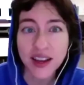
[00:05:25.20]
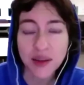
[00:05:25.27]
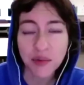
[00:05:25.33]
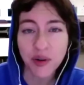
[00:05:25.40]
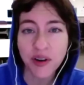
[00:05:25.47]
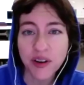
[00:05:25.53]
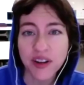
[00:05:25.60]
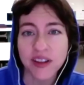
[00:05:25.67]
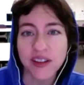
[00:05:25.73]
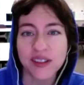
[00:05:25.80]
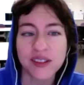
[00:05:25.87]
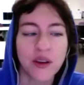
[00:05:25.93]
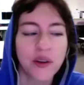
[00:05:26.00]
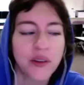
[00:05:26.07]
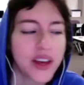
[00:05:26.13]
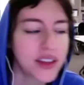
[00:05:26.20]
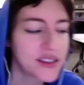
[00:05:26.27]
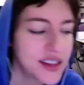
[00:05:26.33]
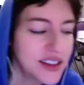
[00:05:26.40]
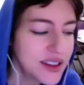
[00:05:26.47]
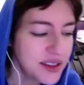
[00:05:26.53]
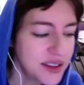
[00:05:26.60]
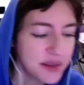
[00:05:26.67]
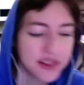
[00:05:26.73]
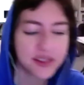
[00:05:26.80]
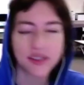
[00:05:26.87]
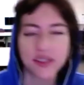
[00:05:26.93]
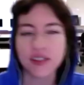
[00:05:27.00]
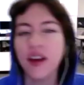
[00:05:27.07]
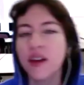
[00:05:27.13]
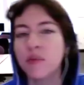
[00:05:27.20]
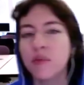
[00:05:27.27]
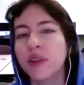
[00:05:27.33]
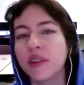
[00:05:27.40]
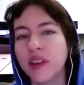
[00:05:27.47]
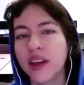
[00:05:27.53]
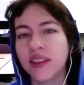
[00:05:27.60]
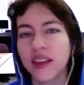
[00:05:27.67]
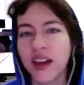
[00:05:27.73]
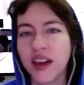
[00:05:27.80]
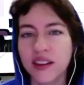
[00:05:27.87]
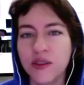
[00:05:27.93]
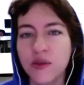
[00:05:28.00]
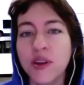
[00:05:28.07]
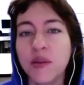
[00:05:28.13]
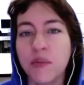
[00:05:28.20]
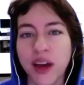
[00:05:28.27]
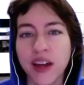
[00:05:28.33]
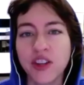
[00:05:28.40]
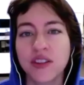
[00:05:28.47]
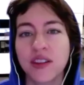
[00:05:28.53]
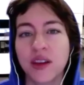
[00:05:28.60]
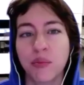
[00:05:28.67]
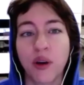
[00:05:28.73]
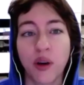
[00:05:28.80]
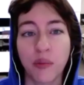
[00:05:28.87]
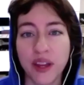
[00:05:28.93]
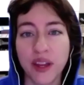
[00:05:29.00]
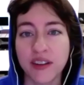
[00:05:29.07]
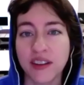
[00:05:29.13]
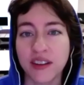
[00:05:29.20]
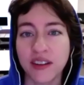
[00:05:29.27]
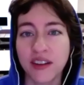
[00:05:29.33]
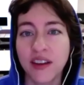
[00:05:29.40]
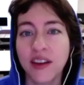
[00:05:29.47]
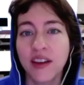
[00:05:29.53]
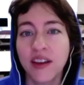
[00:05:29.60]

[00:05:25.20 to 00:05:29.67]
Amber Heard is. So like, it's nothing against the son, but like that, you can imagine that Paul Bettany,